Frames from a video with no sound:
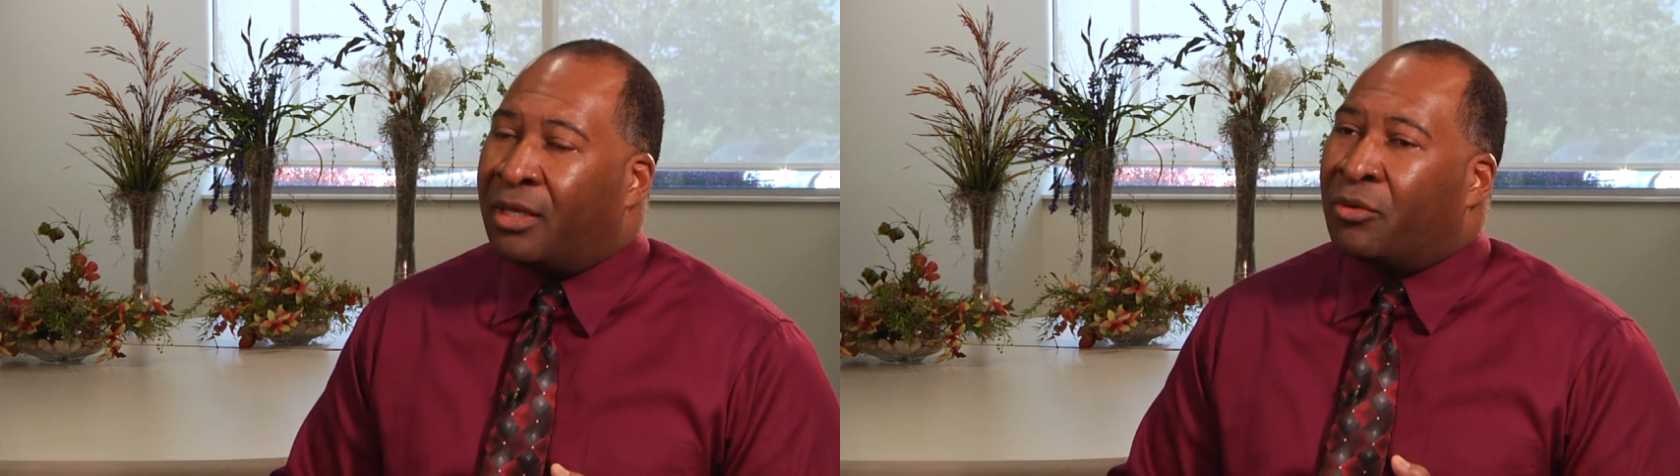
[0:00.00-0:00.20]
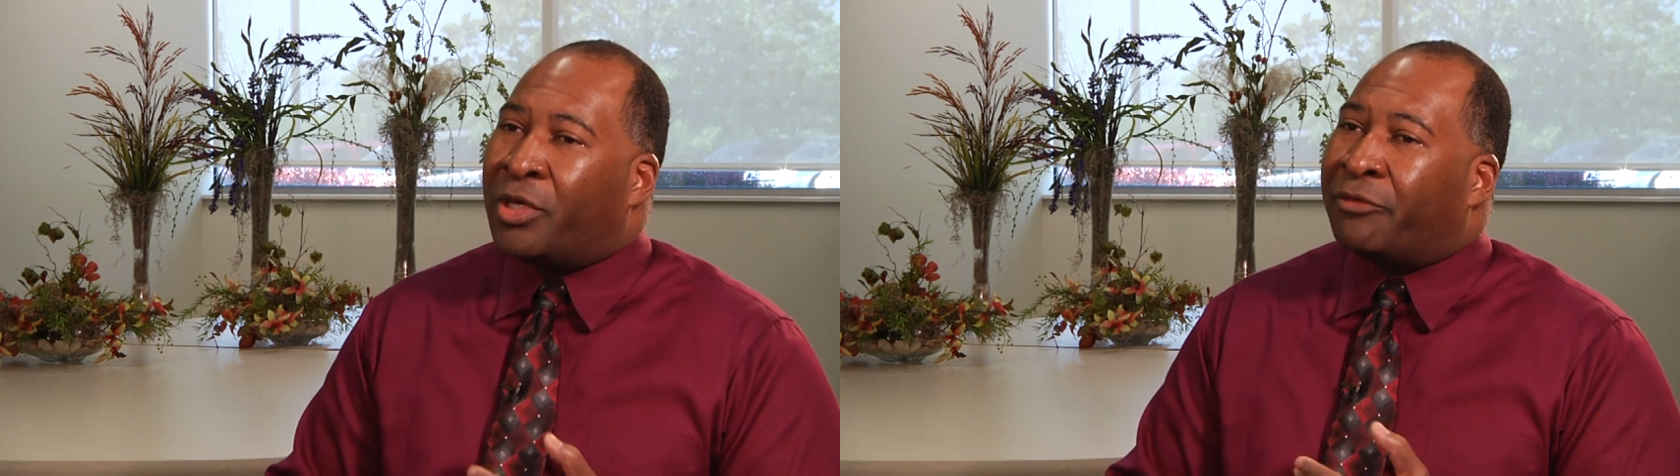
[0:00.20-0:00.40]

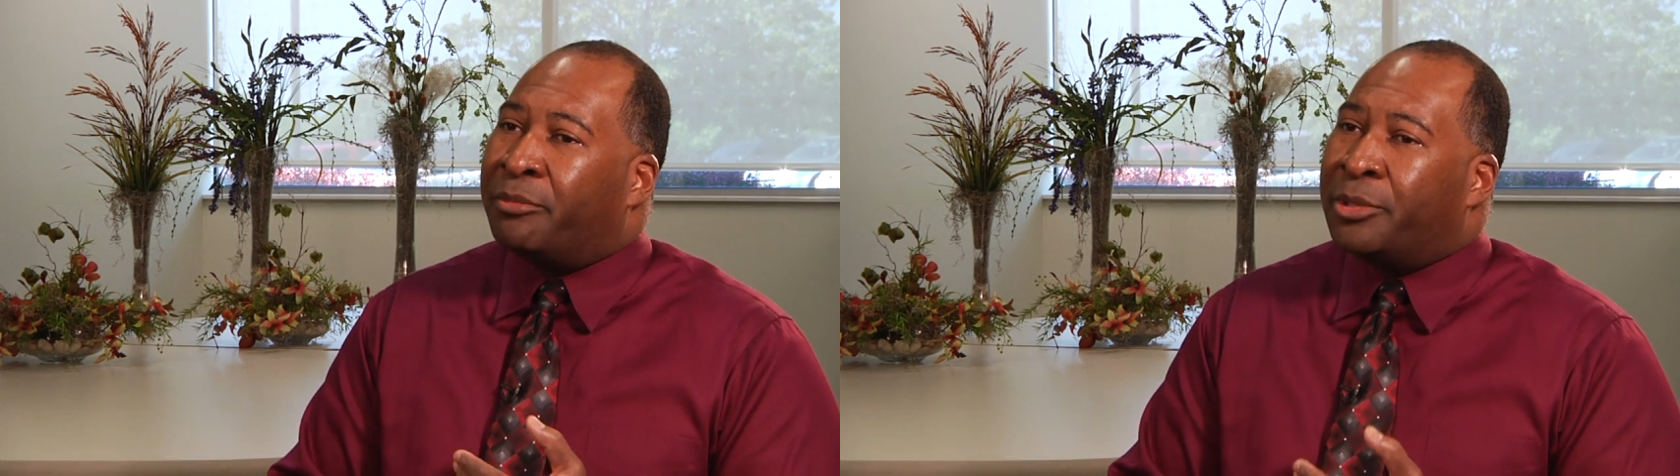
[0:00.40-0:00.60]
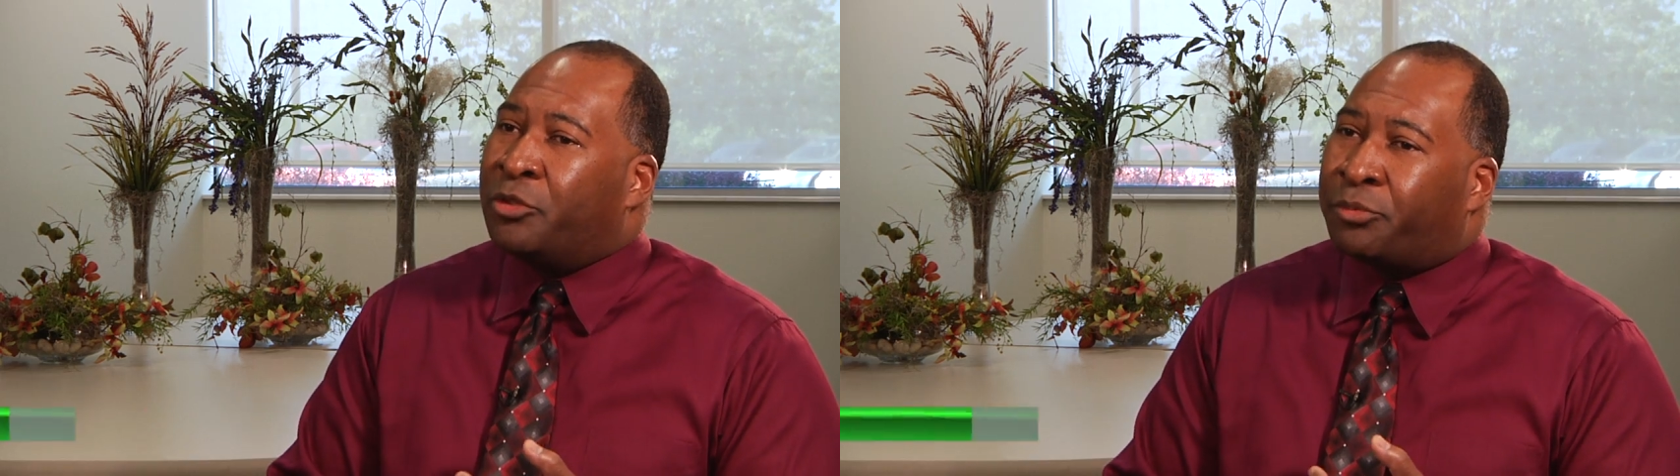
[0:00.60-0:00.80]
We have a
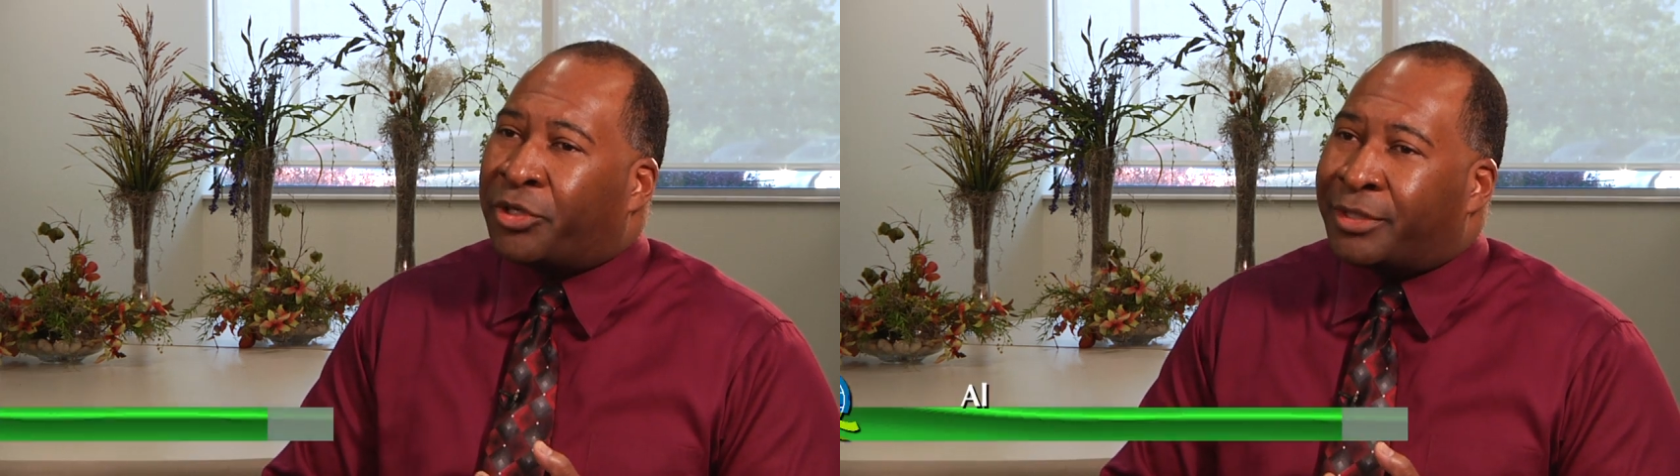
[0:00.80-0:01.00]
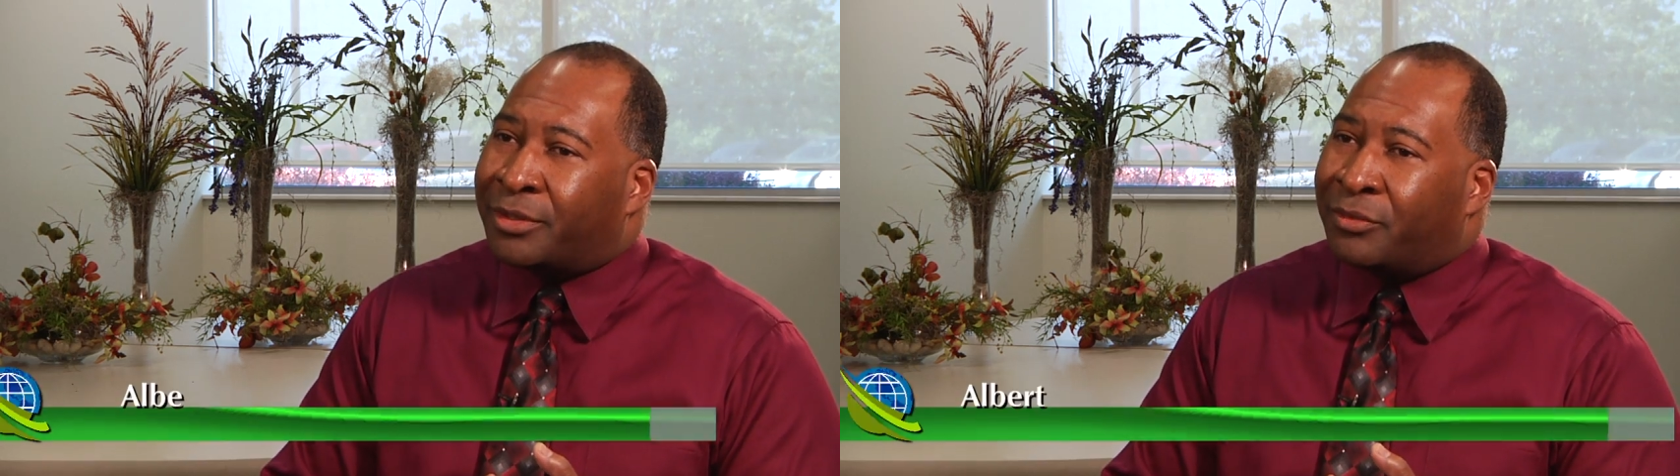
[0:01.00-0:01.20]

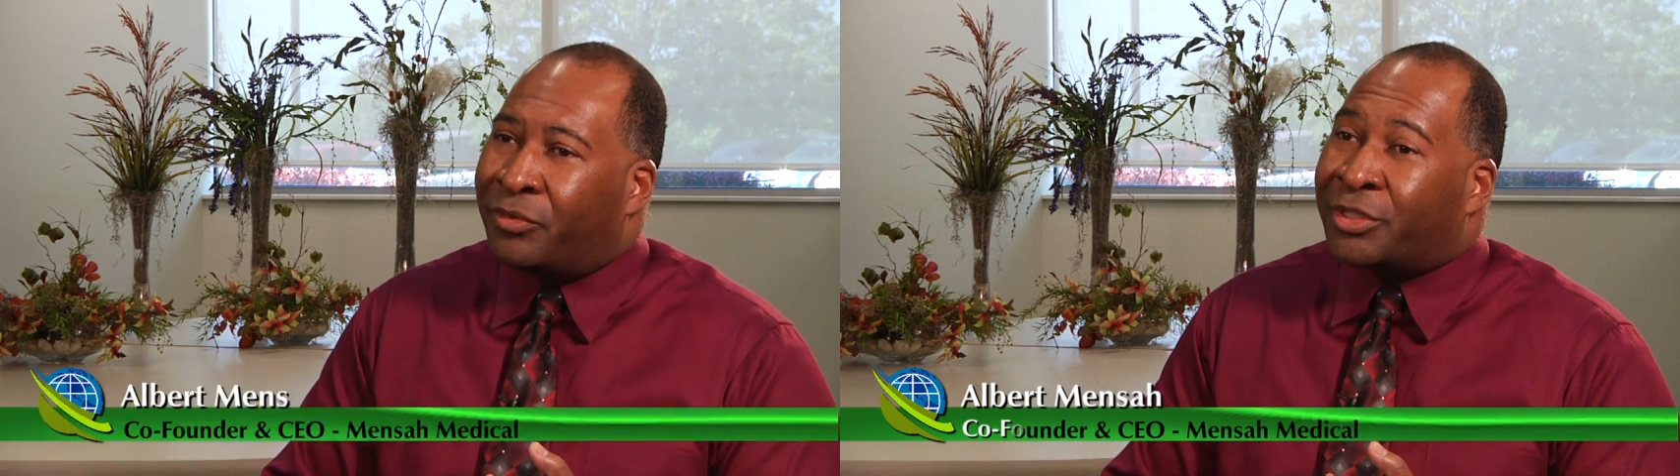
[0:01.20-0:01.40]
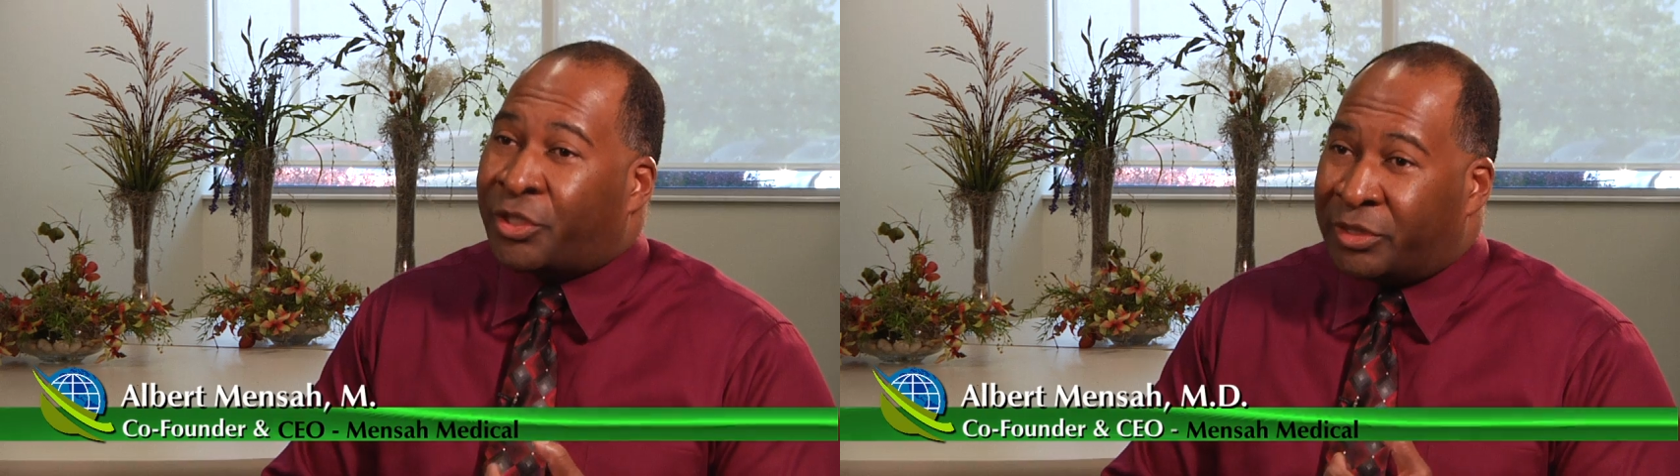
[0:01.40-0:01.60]
blueprint,
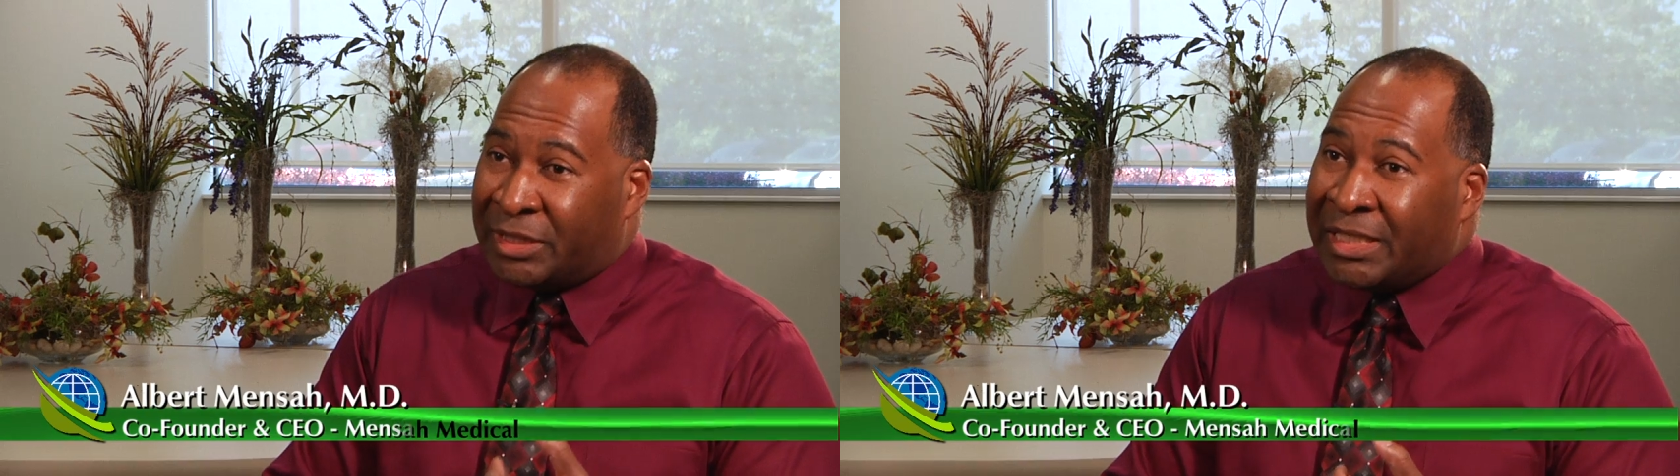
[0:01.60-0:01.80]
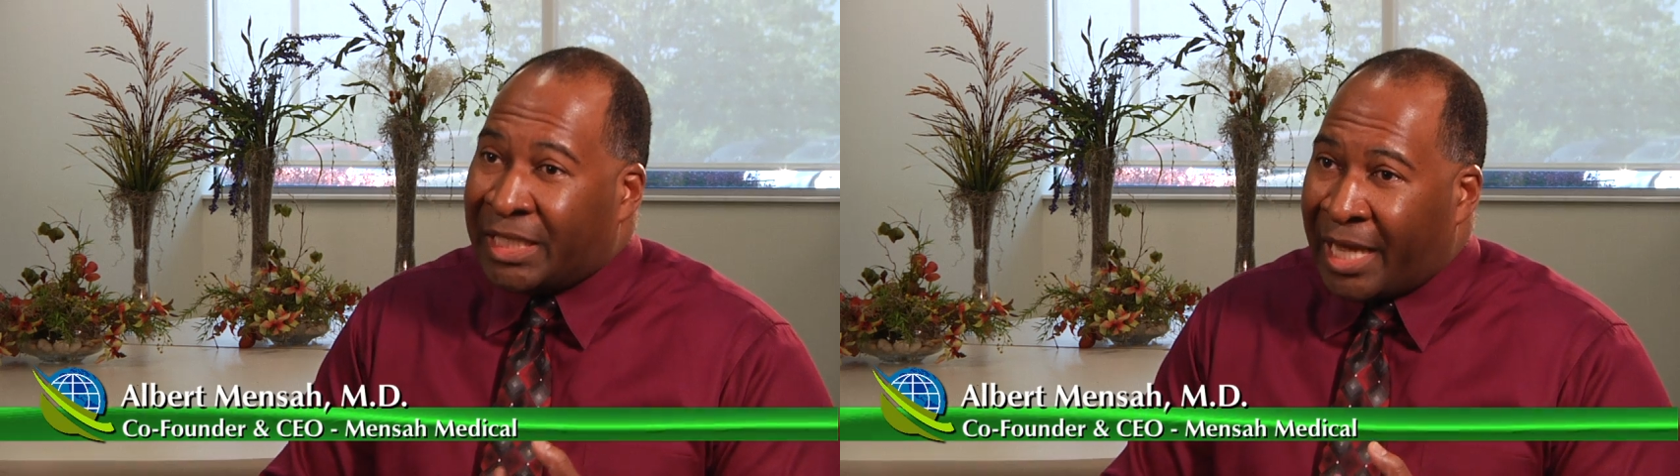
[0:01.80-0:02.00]
which is our
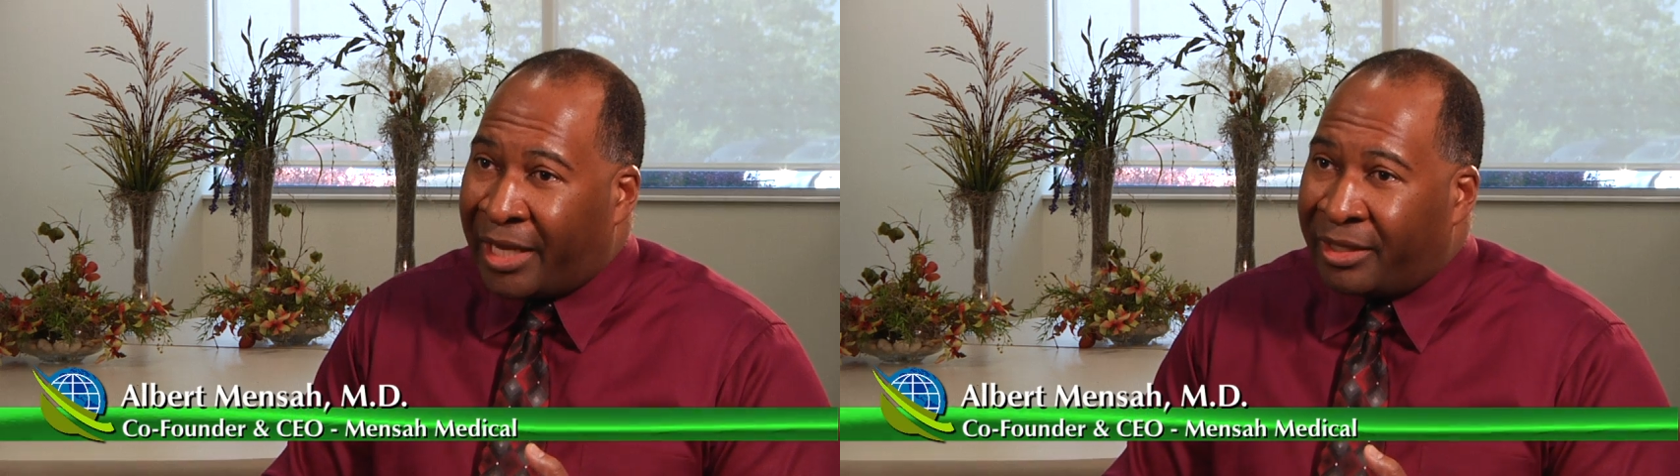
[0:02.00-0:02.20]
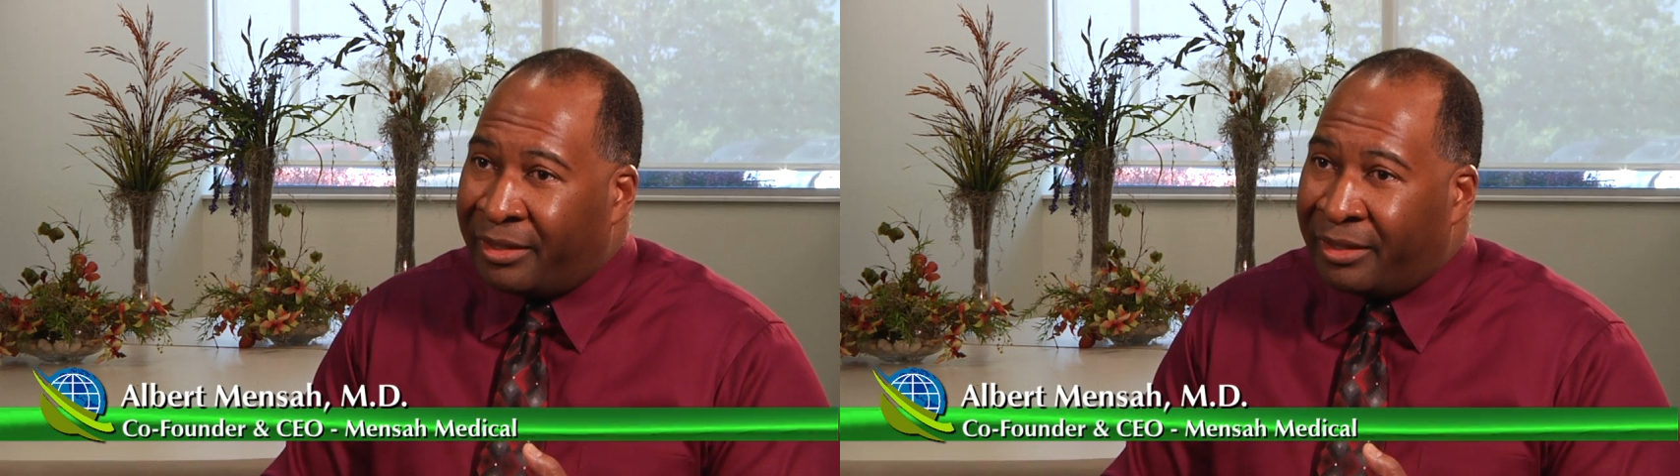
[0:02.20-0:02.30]
DNA.